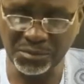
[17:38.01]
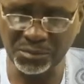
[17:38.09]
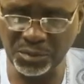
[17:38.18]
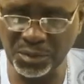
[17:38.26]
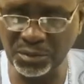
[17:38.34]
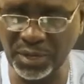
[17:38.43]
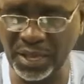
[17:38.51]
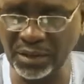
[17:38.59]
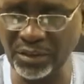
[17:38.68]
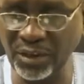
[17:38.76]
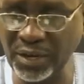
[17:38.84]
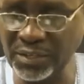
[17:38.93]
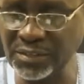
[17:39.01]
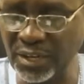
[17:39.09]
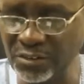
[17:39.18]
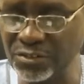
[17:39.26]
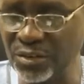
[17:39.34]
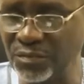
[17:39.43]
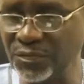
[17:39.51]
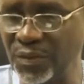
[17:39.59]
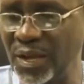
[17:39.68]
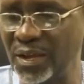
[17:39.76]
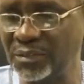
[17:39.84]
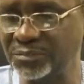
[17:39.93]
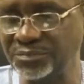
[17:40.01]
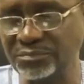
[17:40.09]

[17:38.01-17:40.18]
We will encourage a lot of uh,